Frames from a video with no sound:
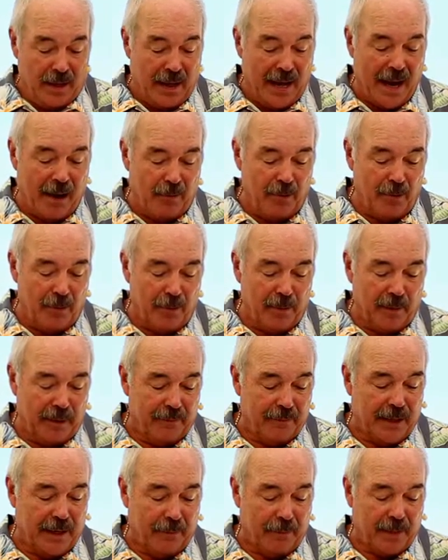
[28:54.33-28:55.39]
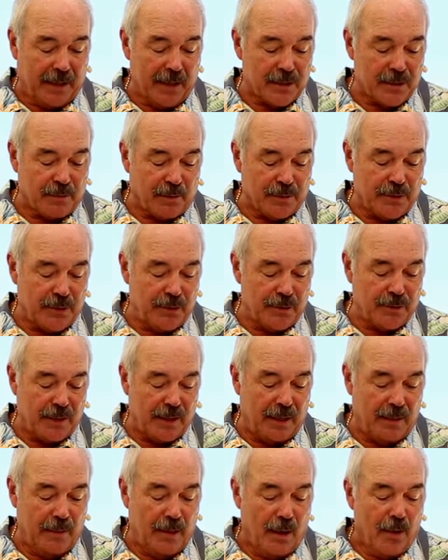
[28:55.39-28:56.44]
Now we believe not because of what you
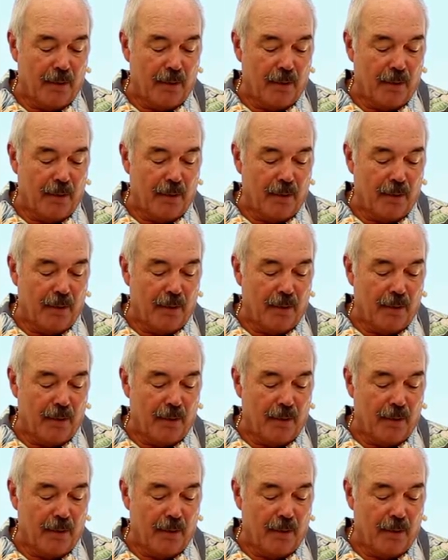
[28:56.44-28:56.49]
said,